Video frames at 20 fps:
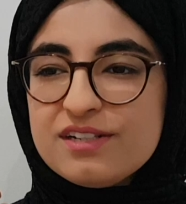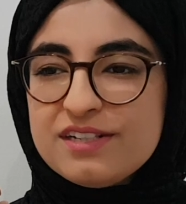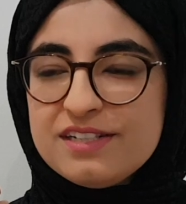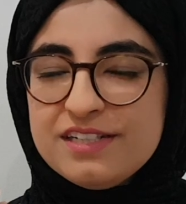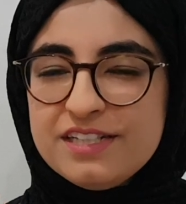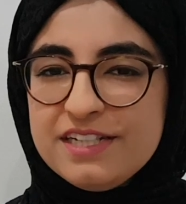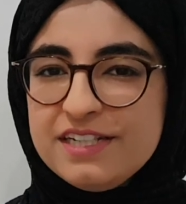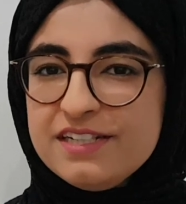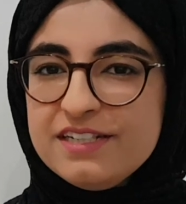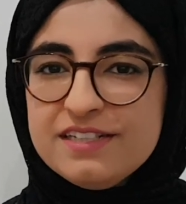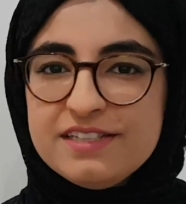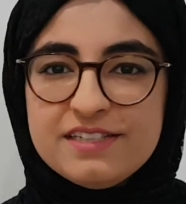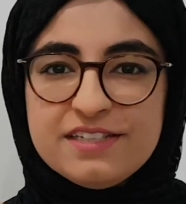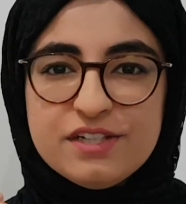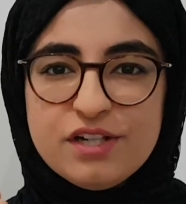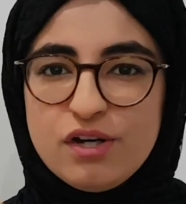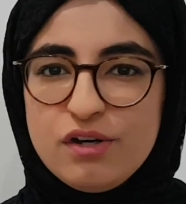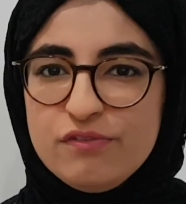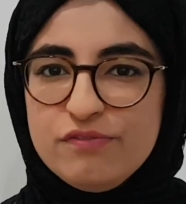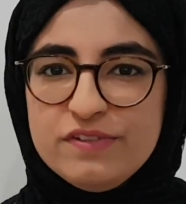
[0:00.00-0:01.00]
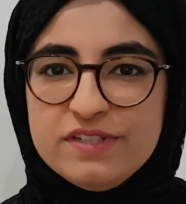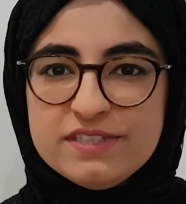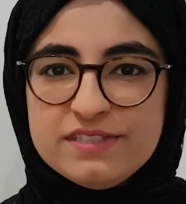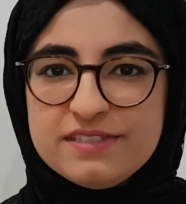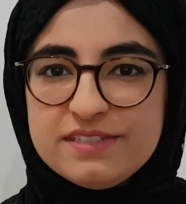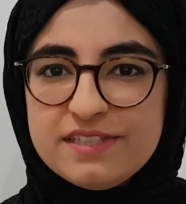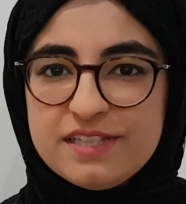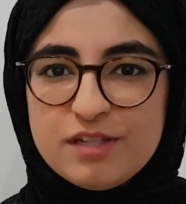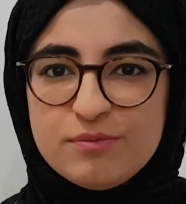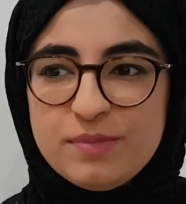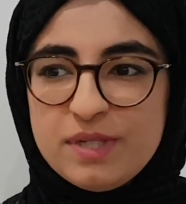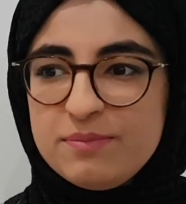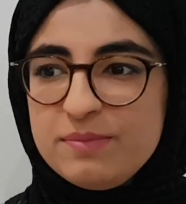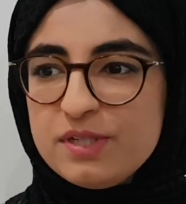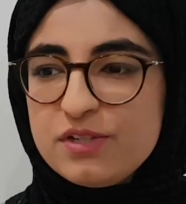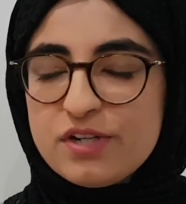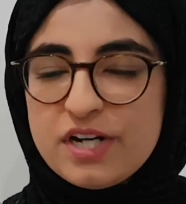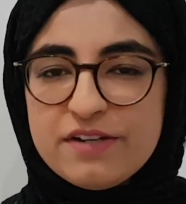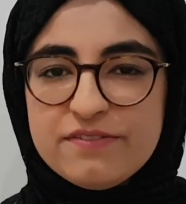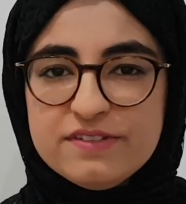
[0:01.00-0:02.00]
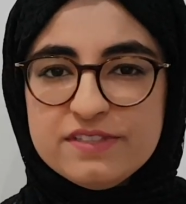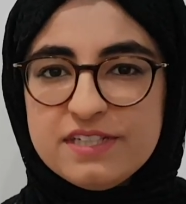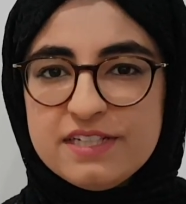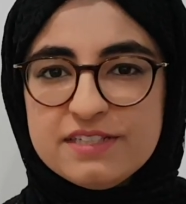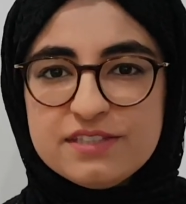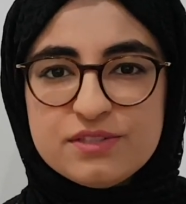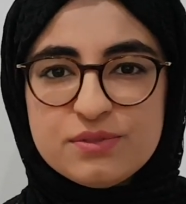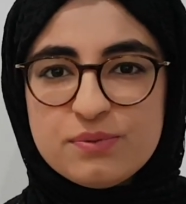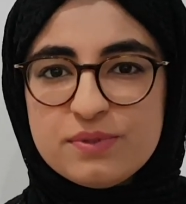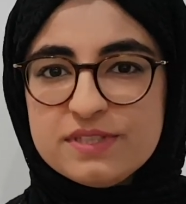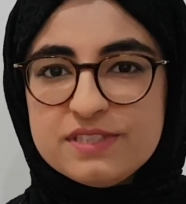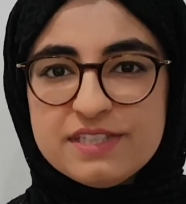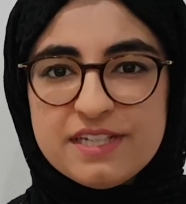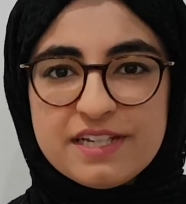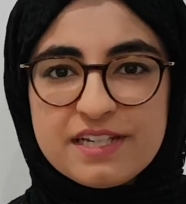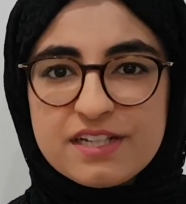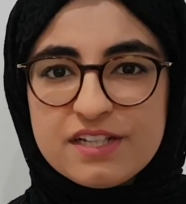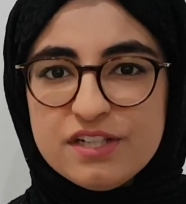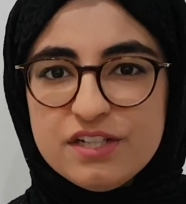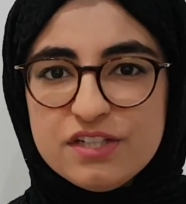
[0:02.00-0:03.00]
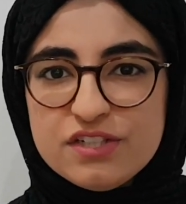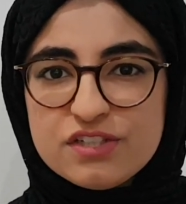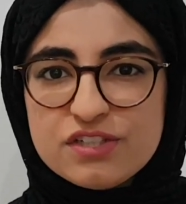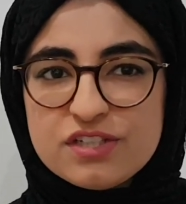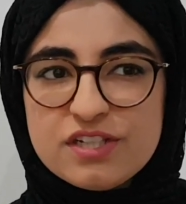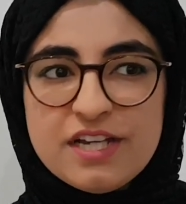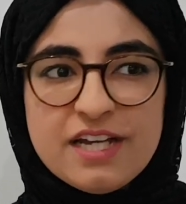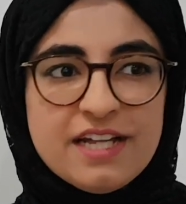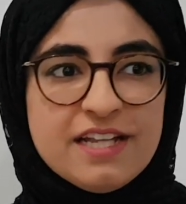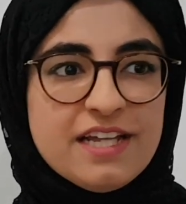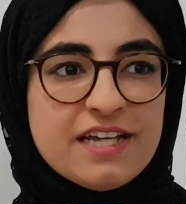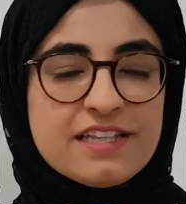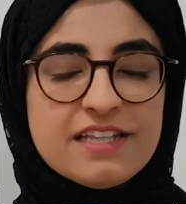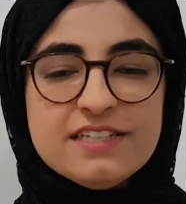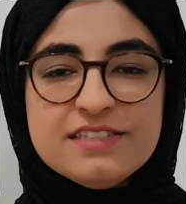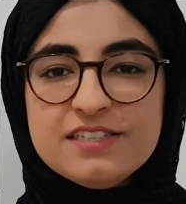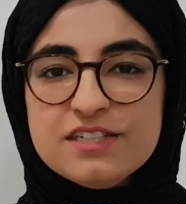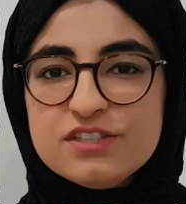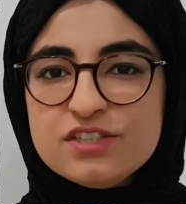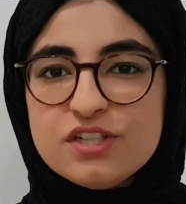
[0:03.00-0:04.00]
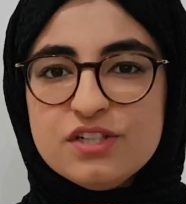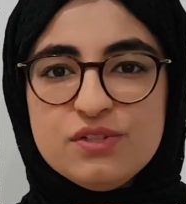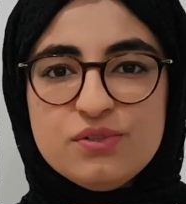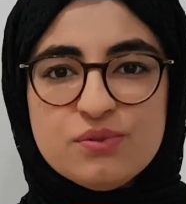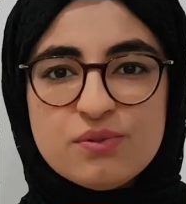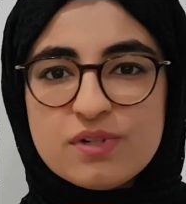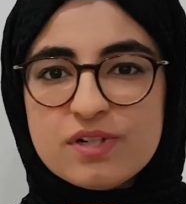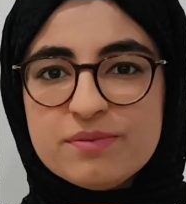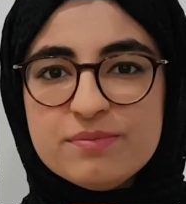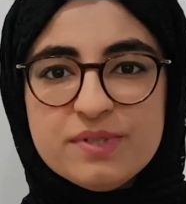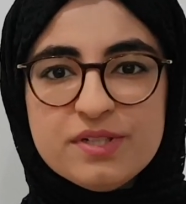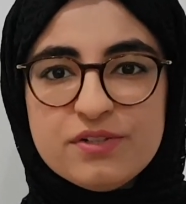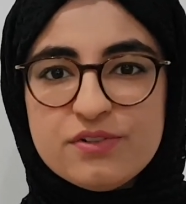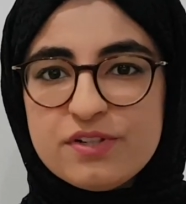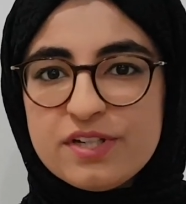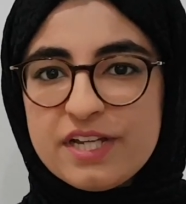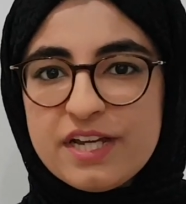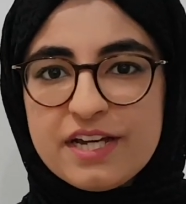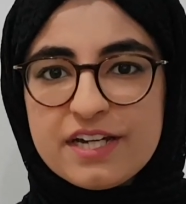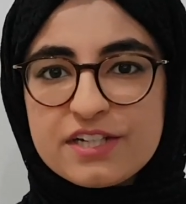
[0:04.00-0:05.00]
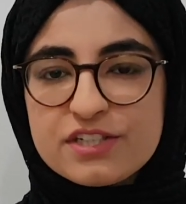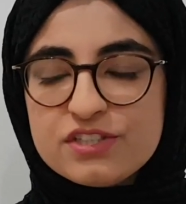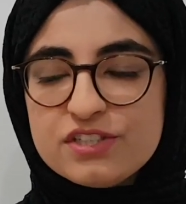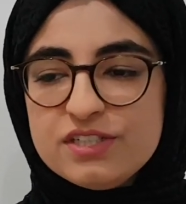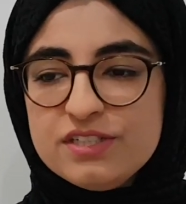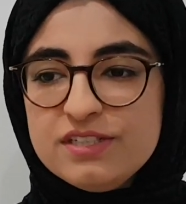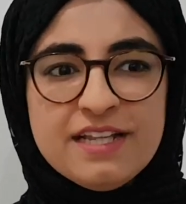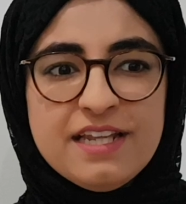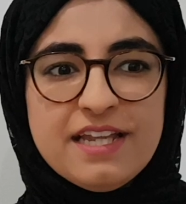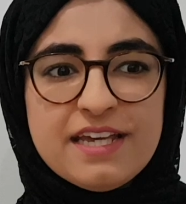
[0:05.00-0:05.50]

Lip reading: clearly, obviously, that made me gravitate towards English. That's such a normal reaction.